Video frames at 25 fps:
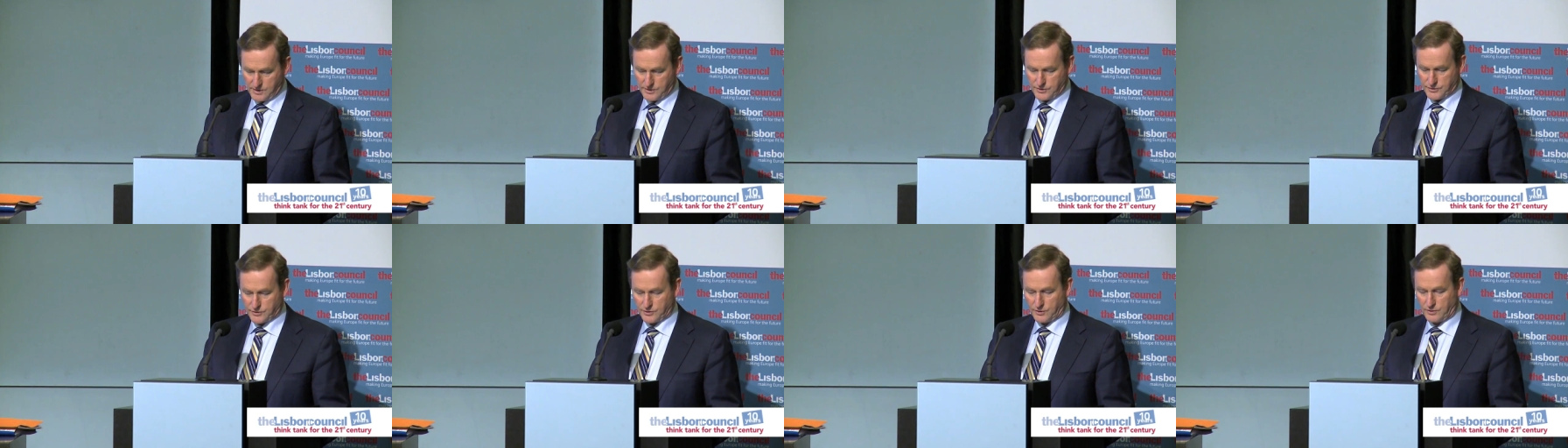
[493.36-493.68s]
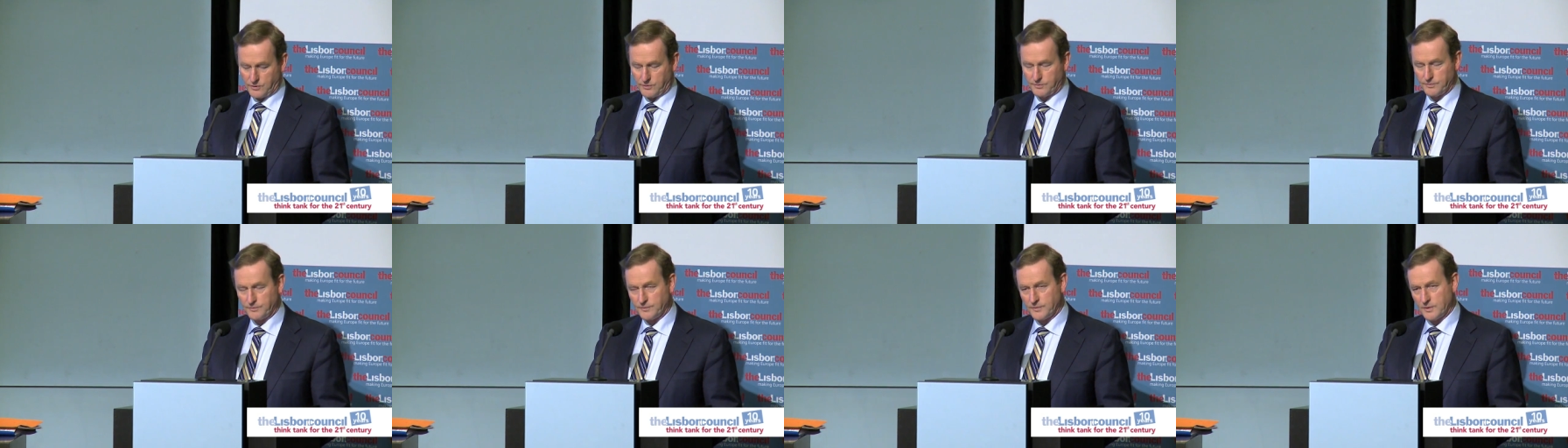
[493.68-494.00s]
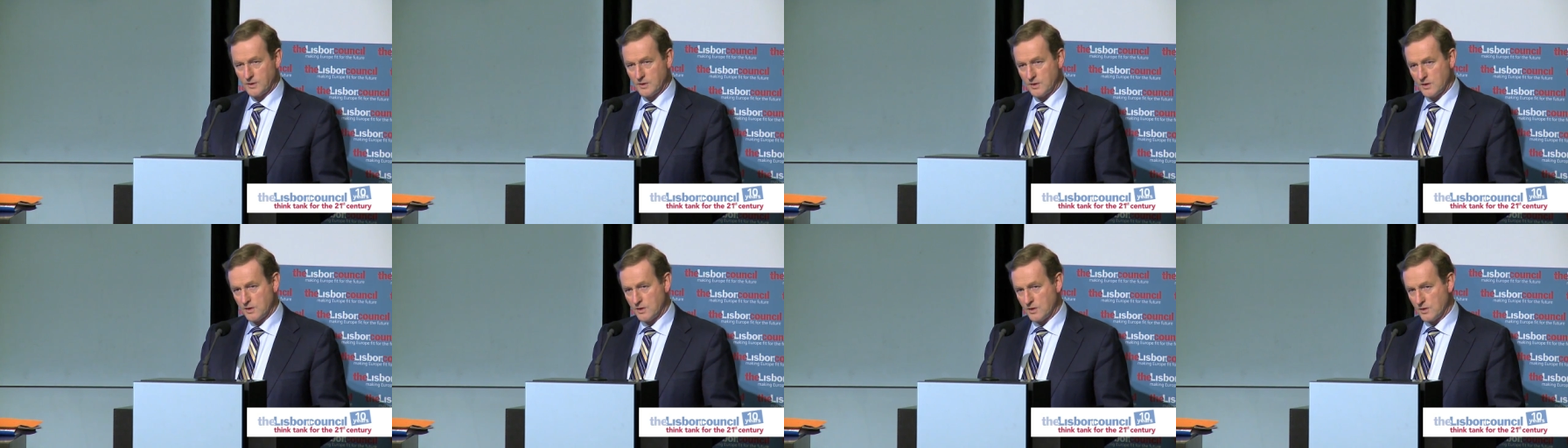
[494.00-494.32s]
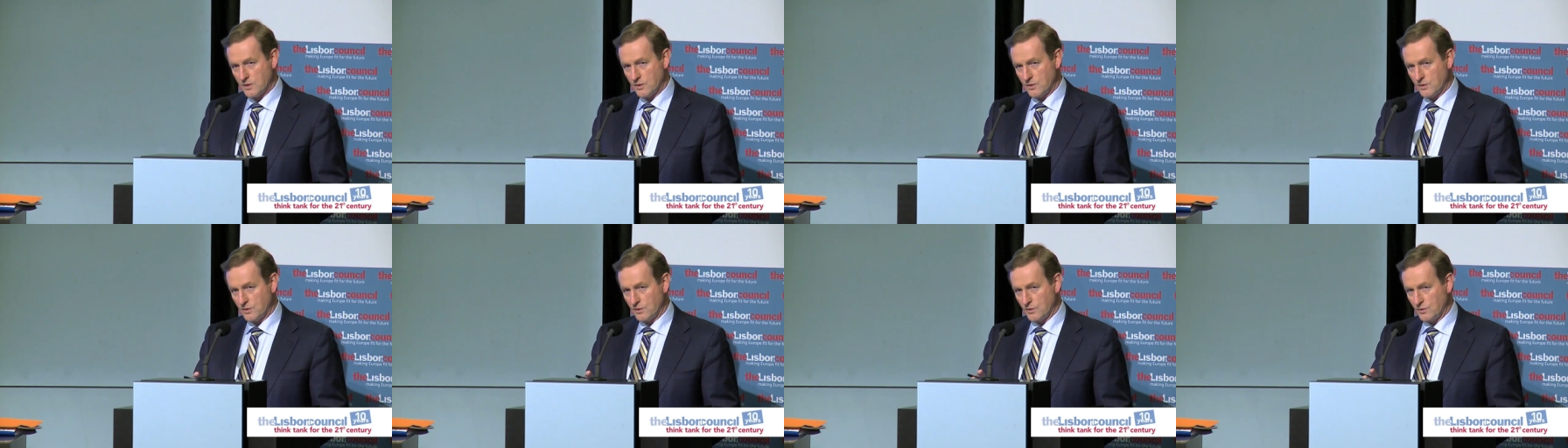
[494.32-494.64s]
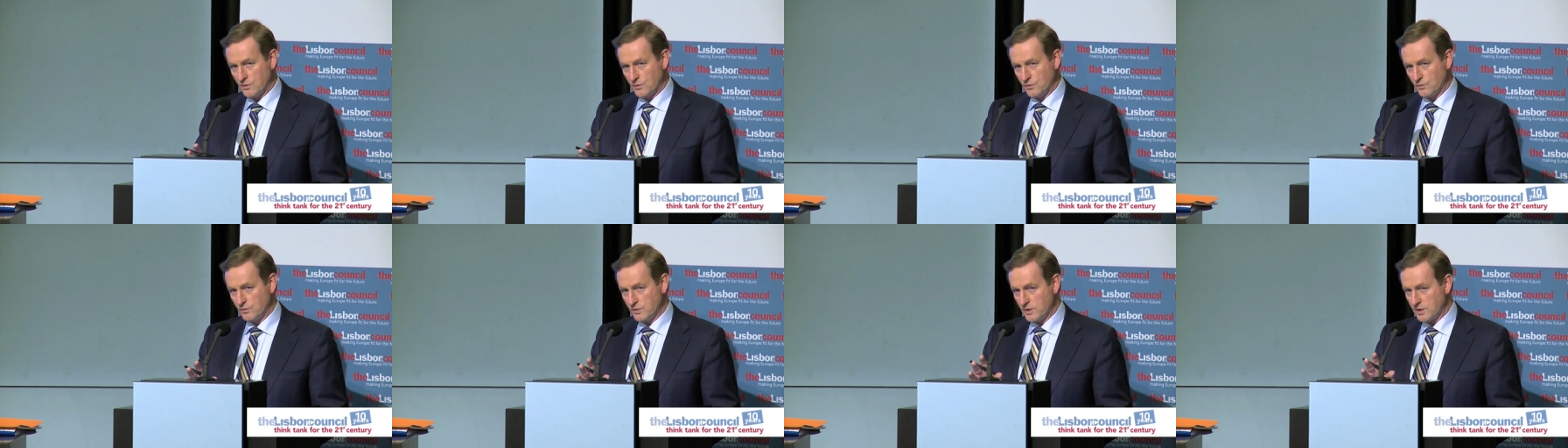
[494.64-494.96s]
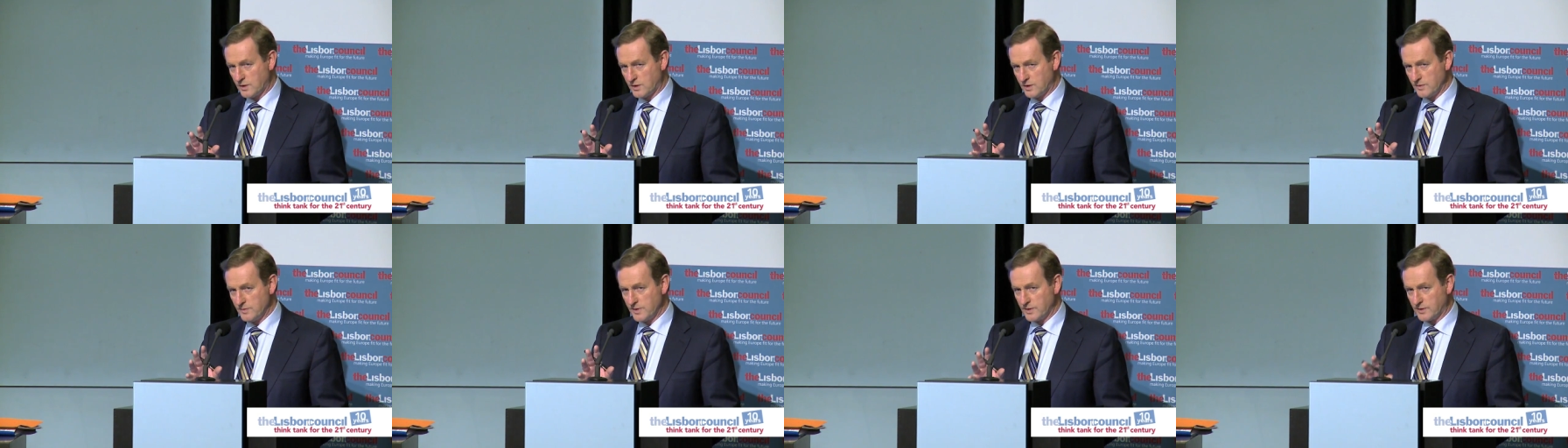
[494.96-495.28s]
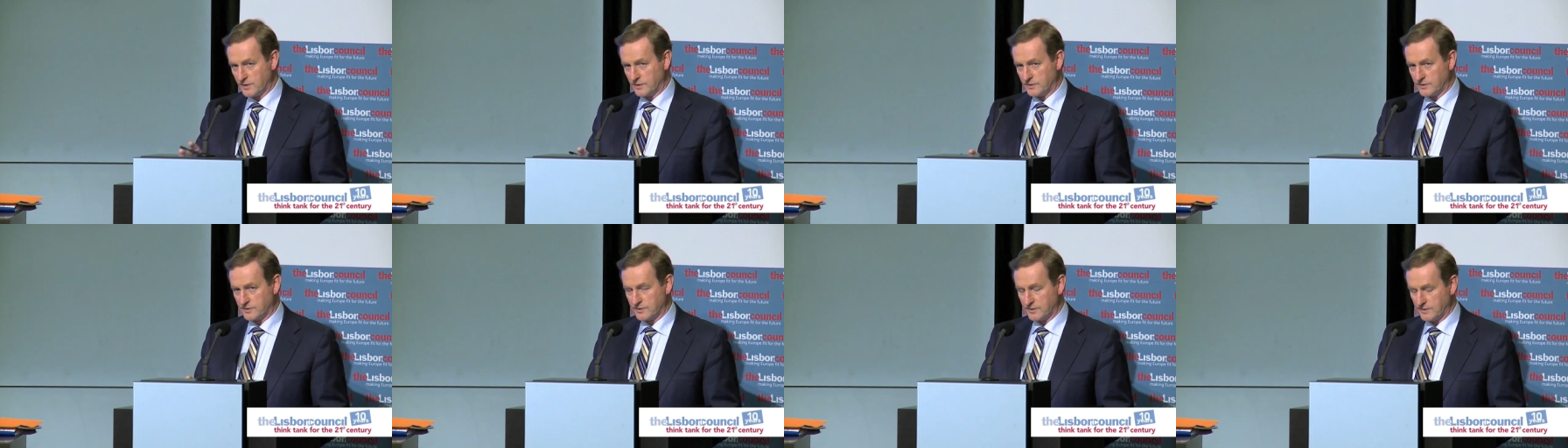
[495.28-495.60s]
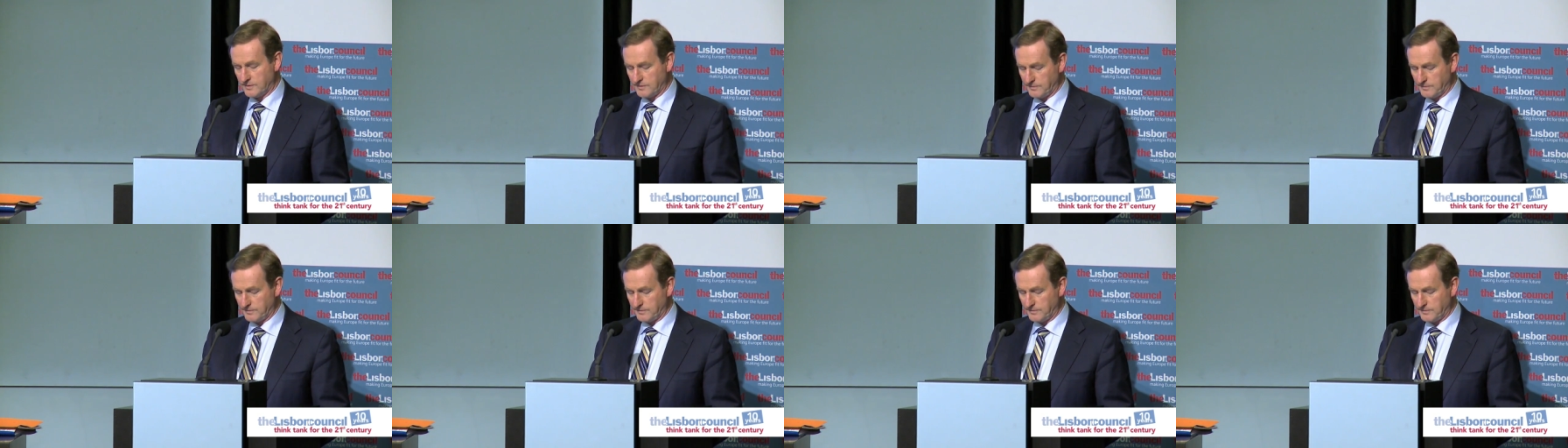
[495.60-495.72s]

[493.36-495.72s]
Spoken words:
So we're committed